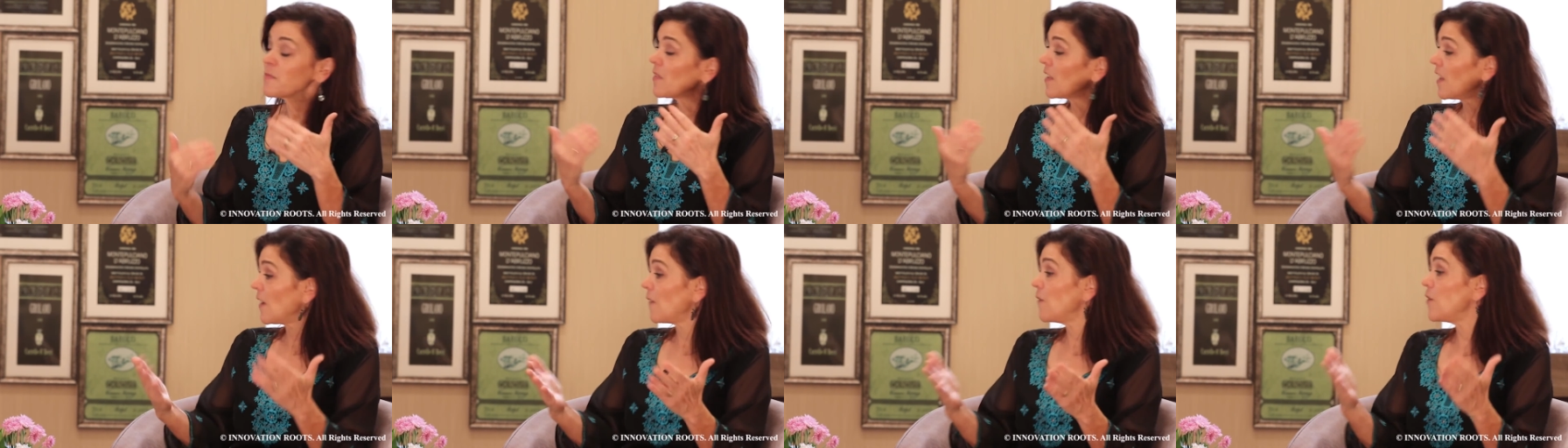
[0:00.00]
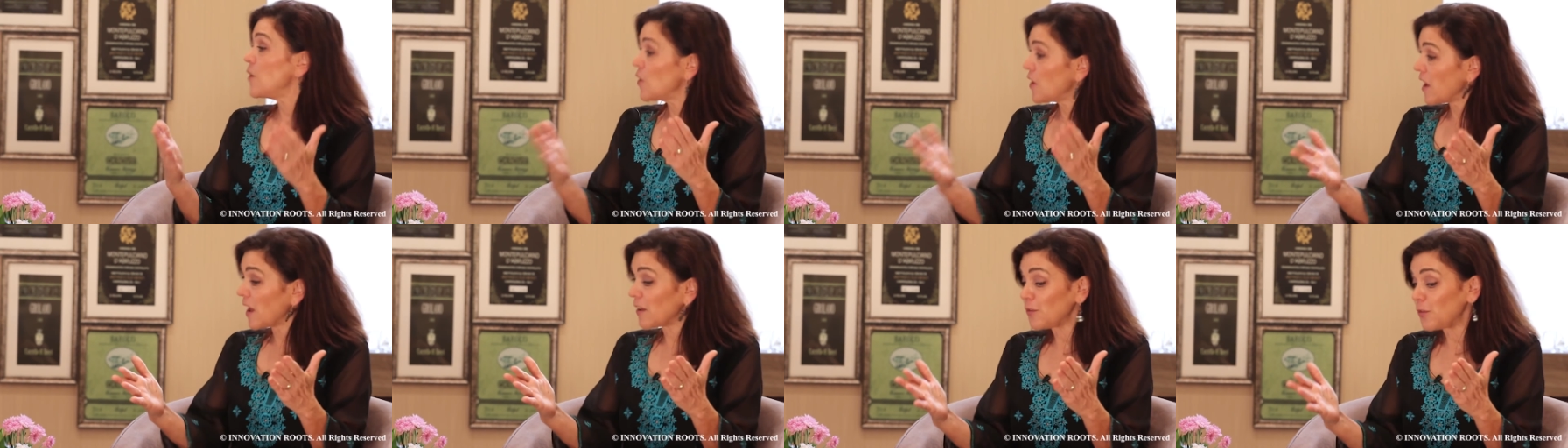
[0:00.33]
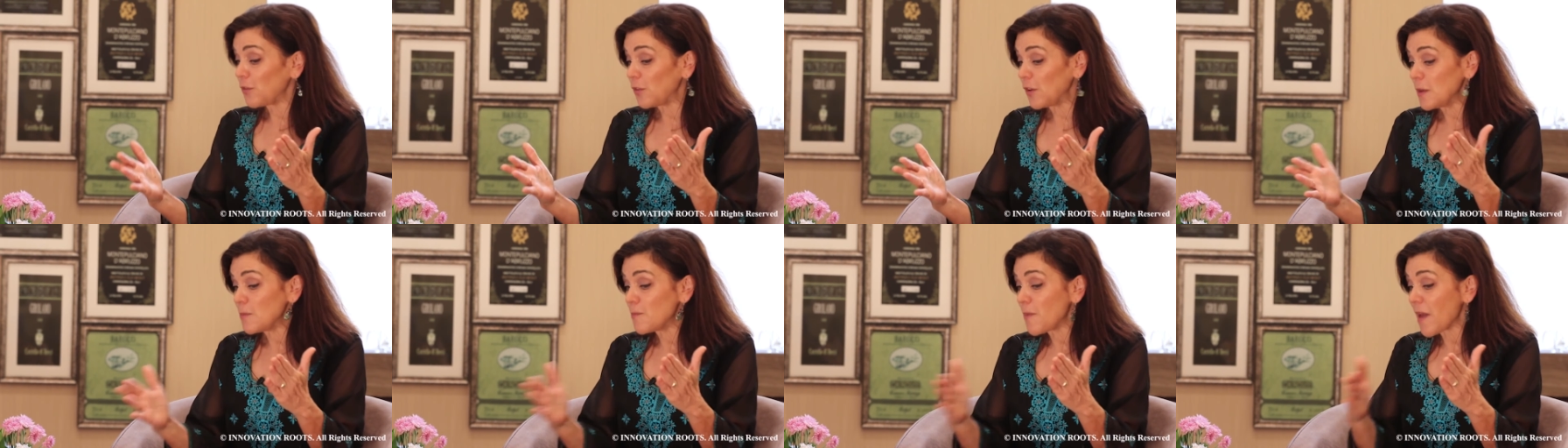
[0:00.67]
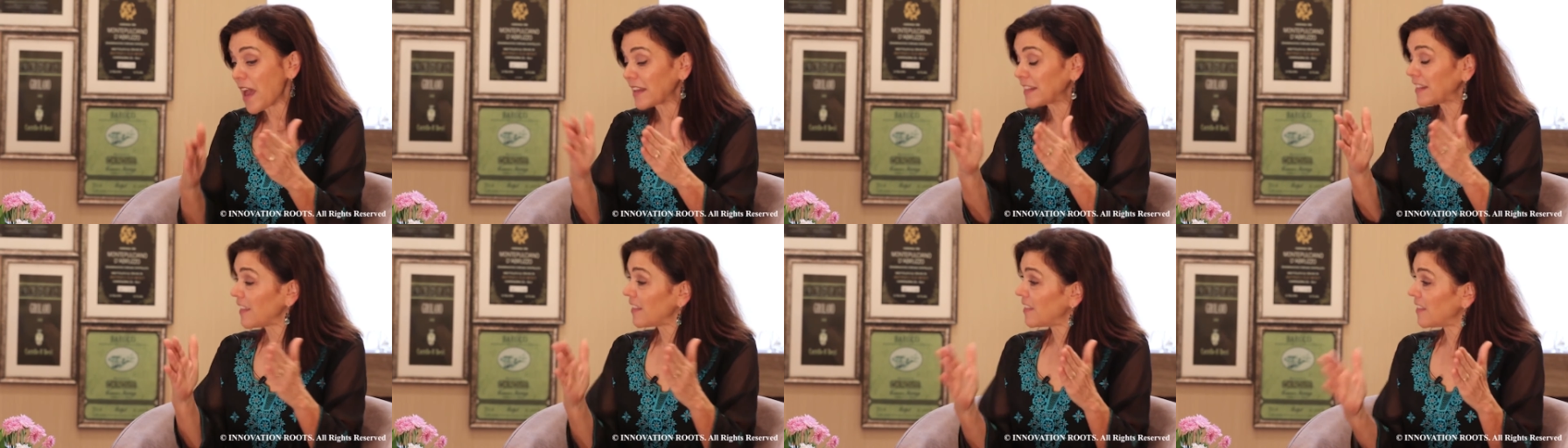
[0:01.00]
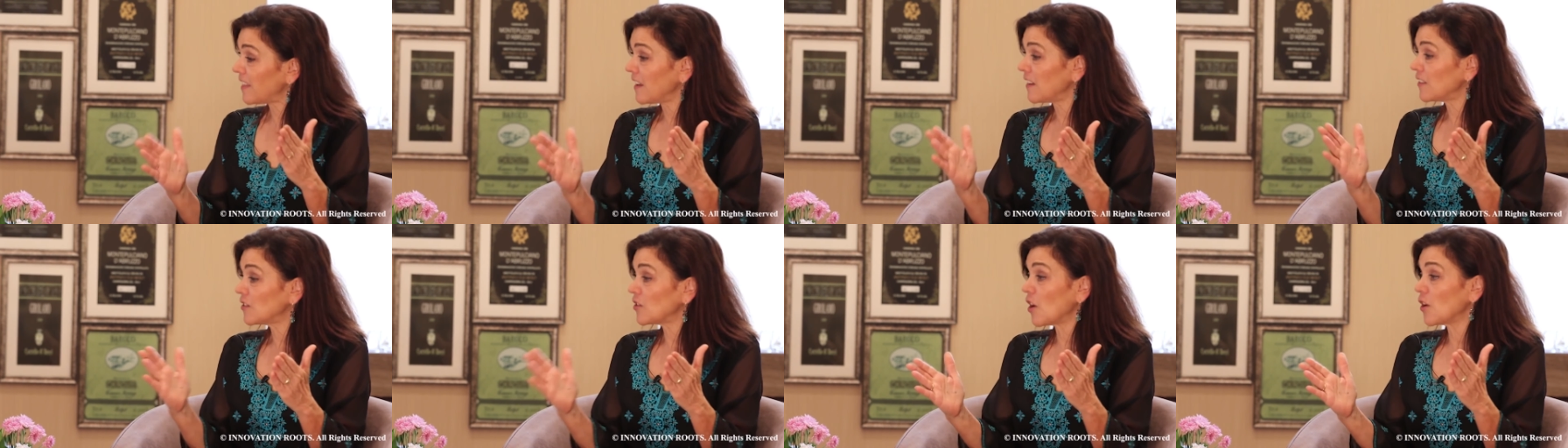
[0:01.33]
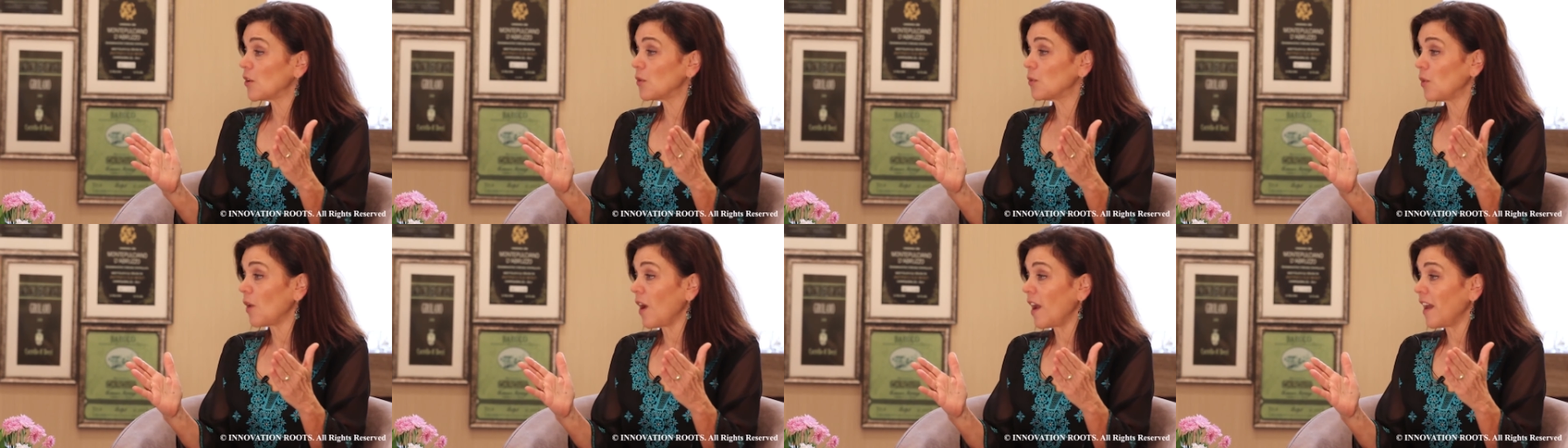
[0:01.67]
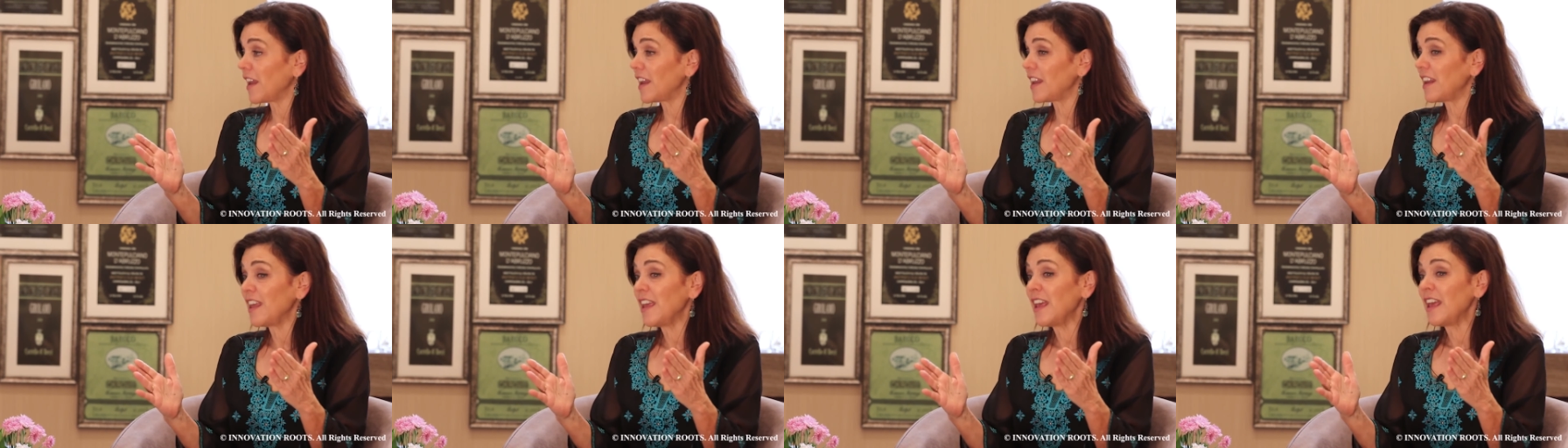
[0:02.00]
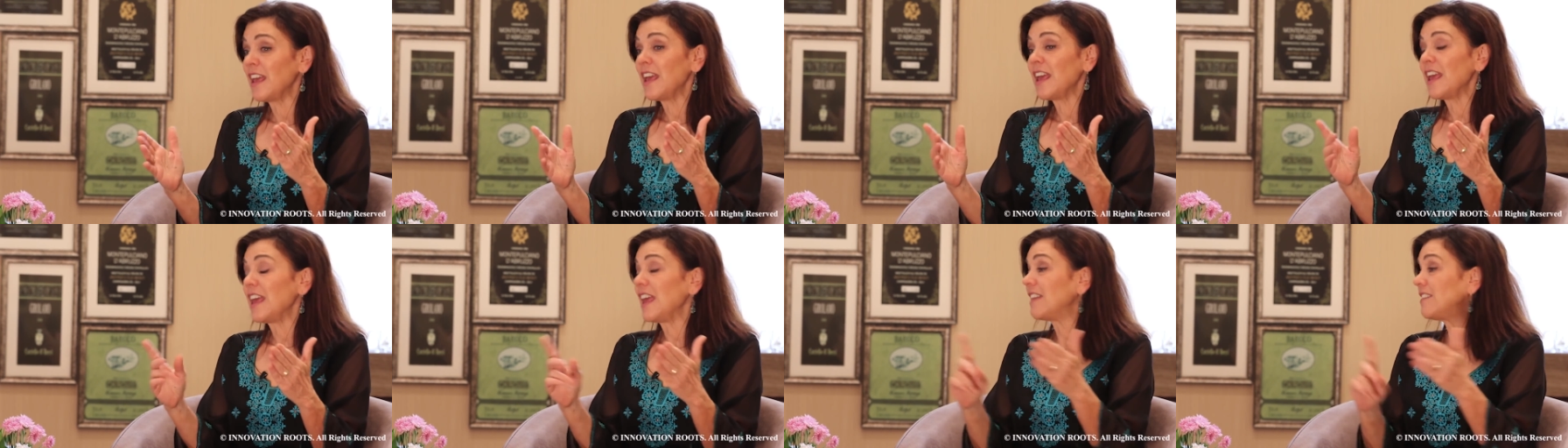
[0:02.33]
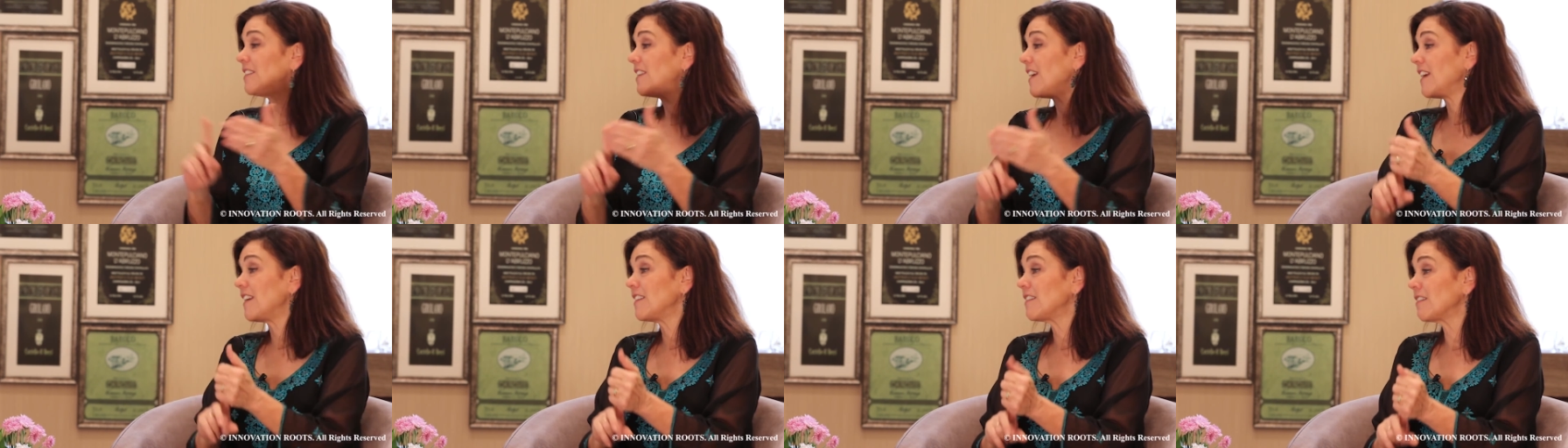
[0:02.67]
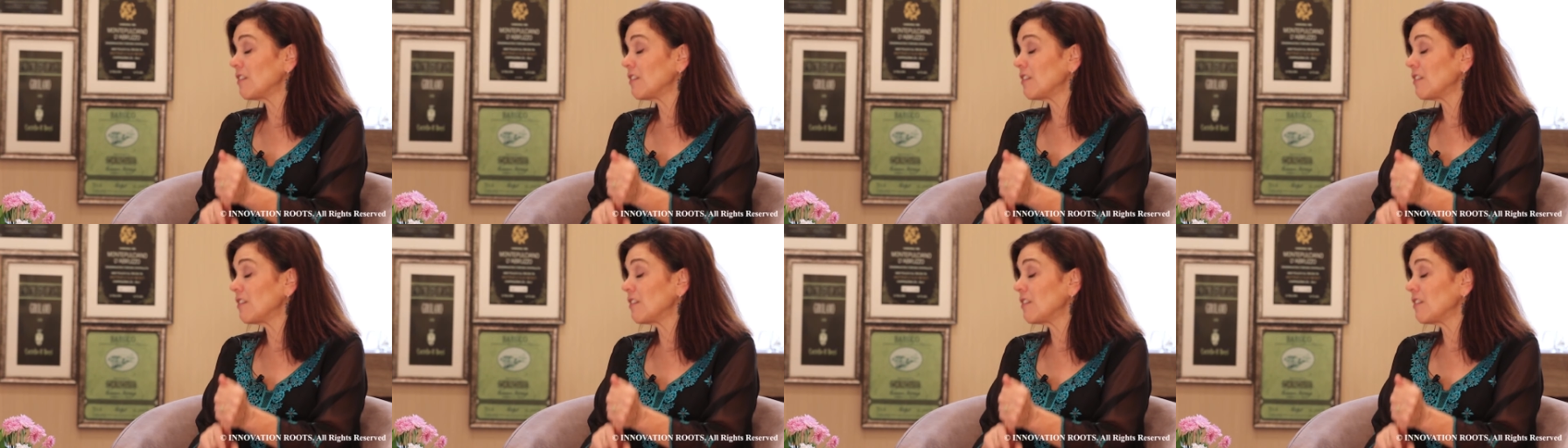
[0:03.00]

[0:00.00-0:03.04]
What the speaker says: if you get feedback that things aren't right, it takes